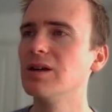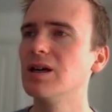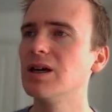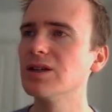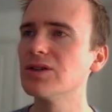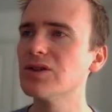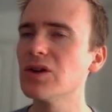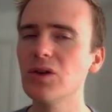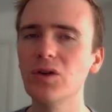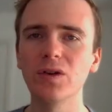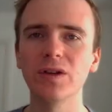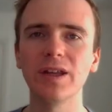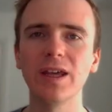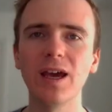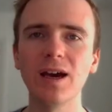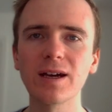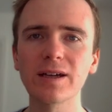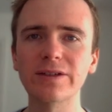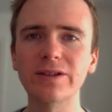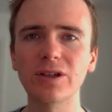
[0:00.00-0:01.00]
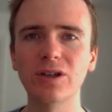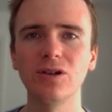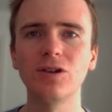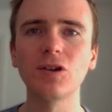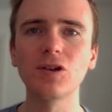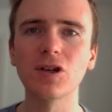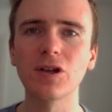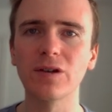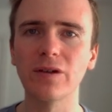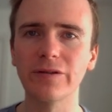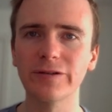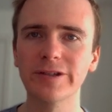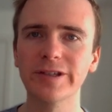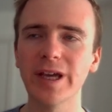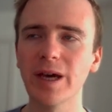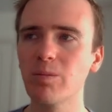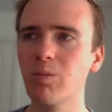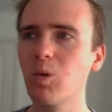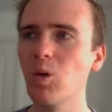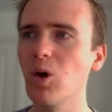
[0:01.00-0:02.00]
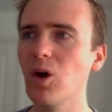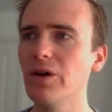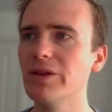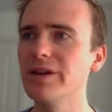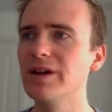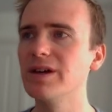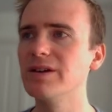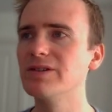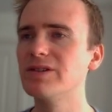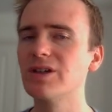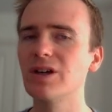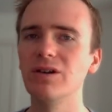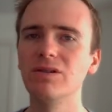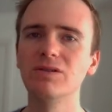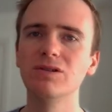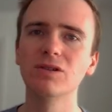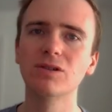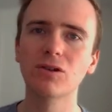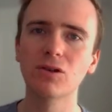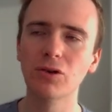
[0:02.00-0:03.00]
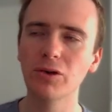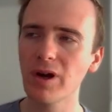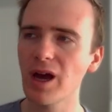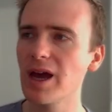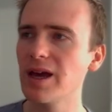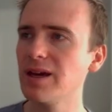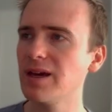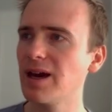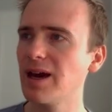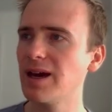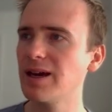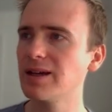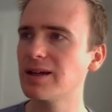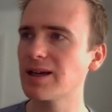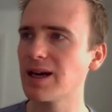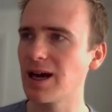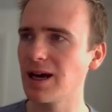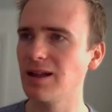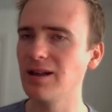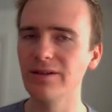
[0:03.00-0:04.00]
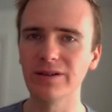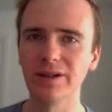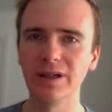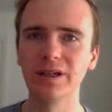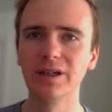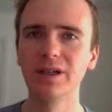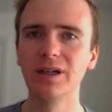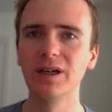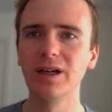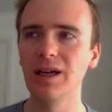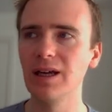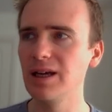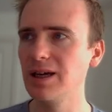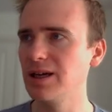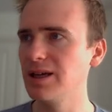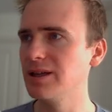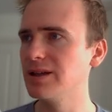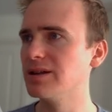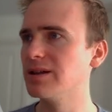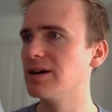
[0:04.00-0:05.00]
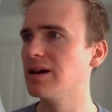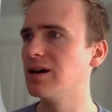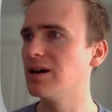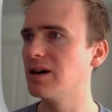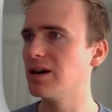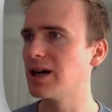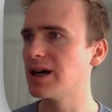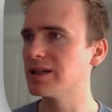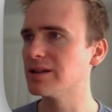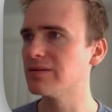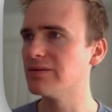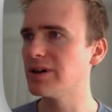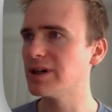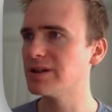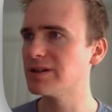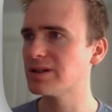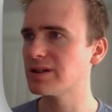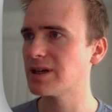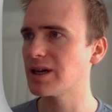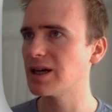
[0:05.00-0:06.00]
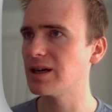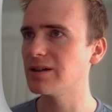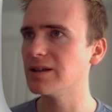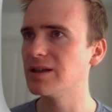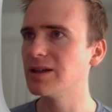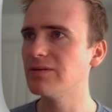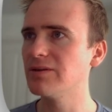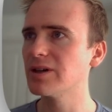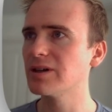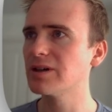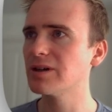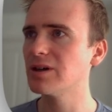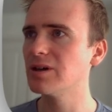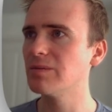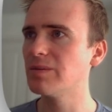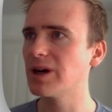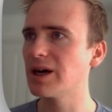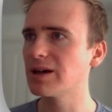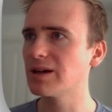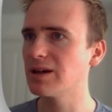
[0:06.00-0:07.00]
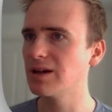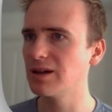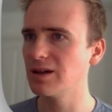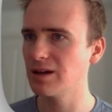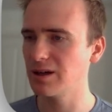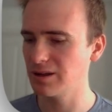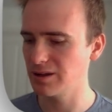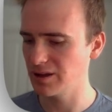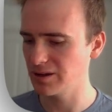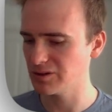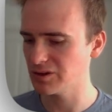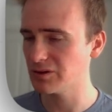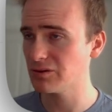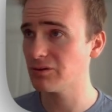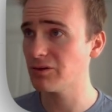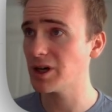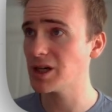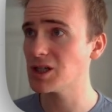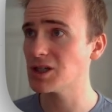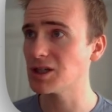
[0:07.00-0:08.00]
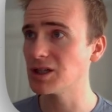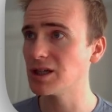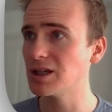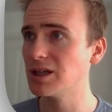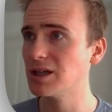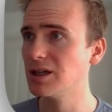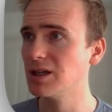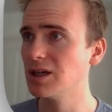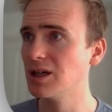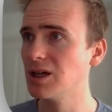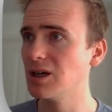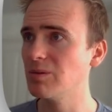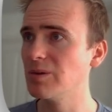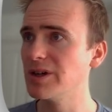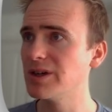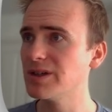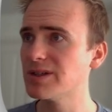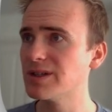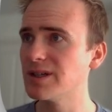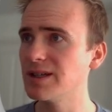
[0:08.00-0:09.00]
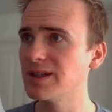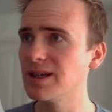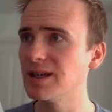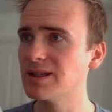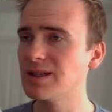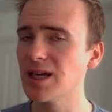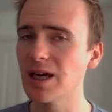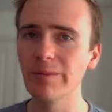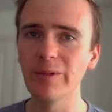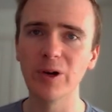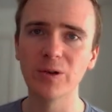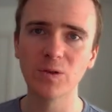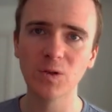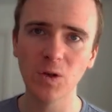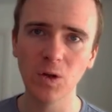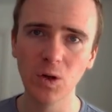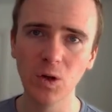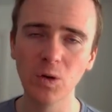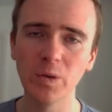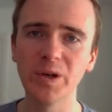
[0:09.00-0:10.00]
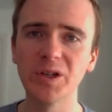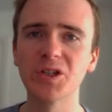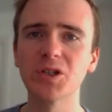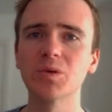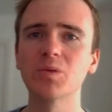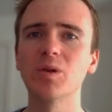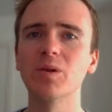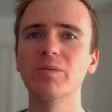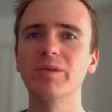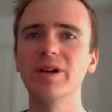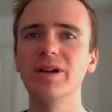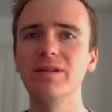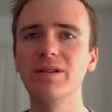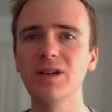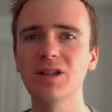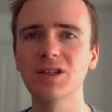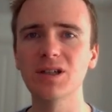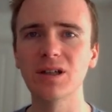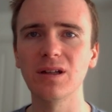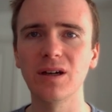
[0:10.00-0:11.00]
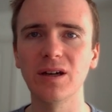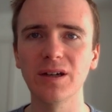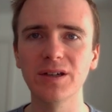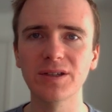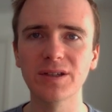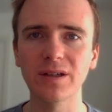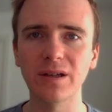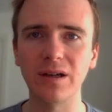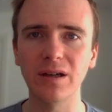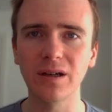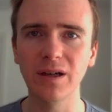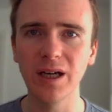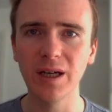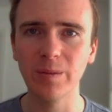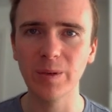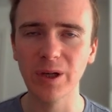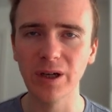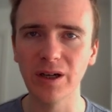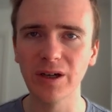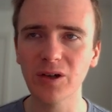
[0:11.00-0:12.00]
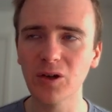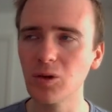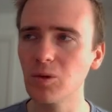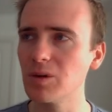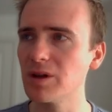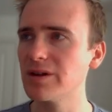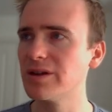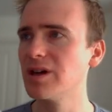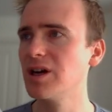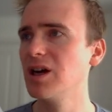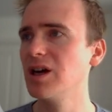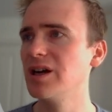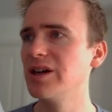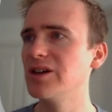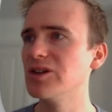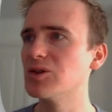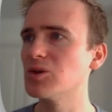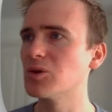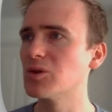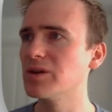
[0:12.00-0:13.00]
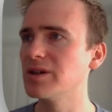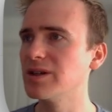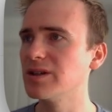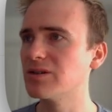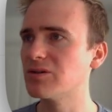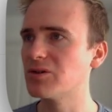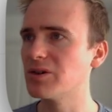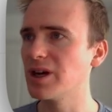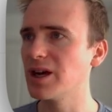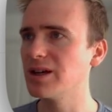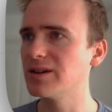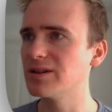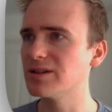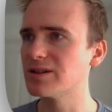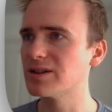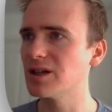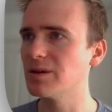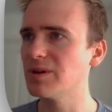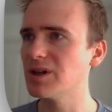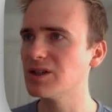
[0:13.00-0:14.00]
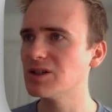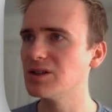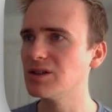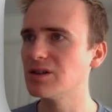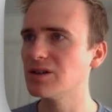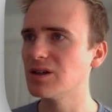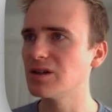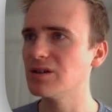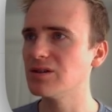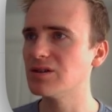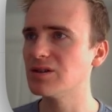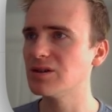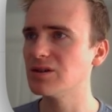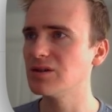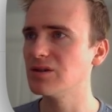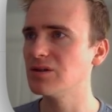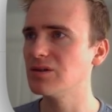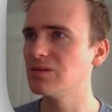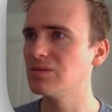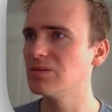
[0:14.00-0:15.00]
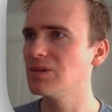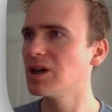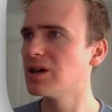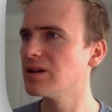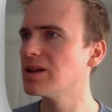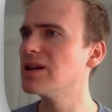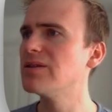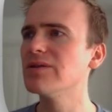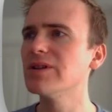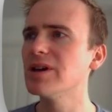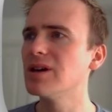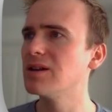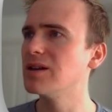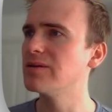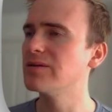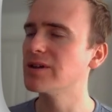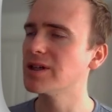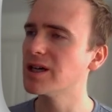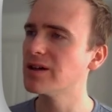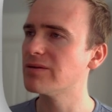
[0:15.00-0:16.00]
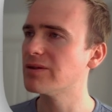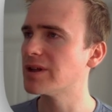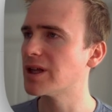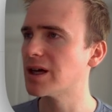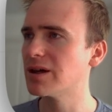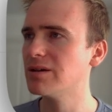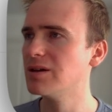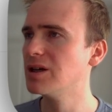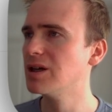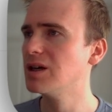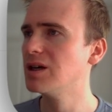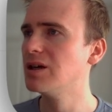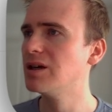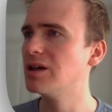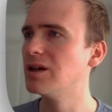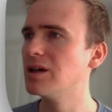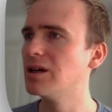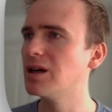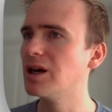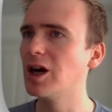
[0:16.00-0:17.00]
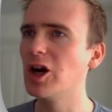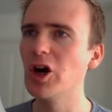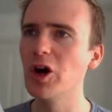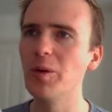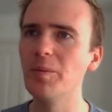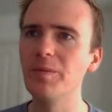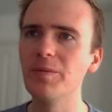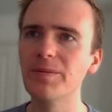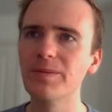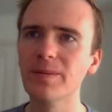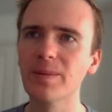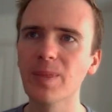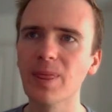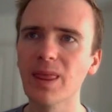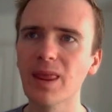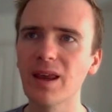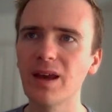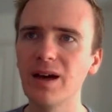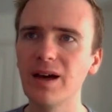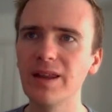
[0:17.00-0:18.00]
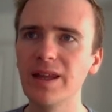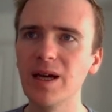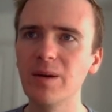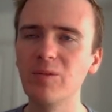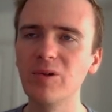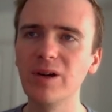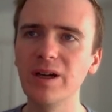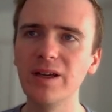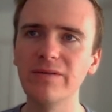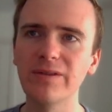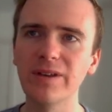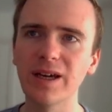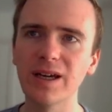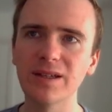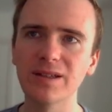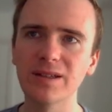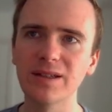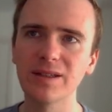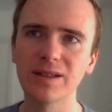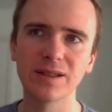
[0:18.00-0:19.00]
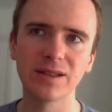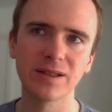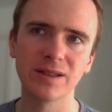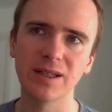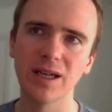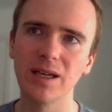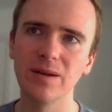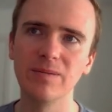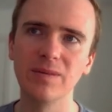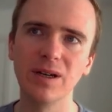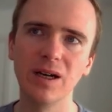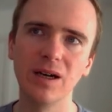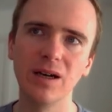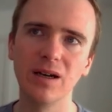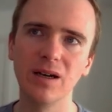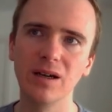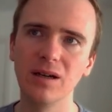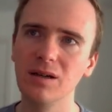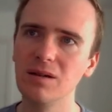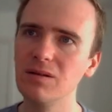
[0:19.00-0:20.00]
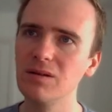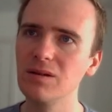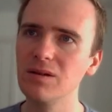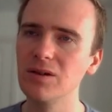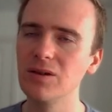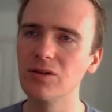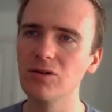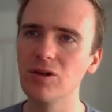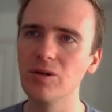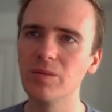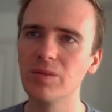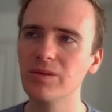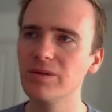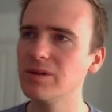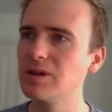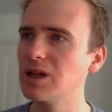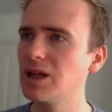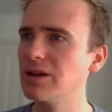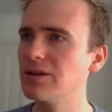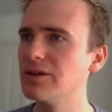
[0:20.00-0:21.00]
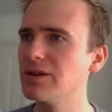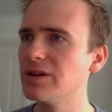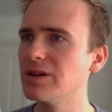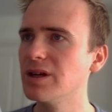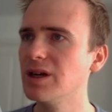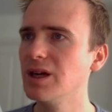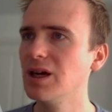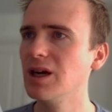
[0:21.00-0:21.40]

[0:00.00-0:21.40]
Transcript: And so the execution of step one is going to create a calendar in our AddEvent account. And if I go back here and I refresh it, we can see that demo two, which is what we initialized our A P I call with, is already created. So I'm actually going to, oh, I'll leave it, no, I'll leave it there for now. Um, and then we'll leave that same uh, Europe, London.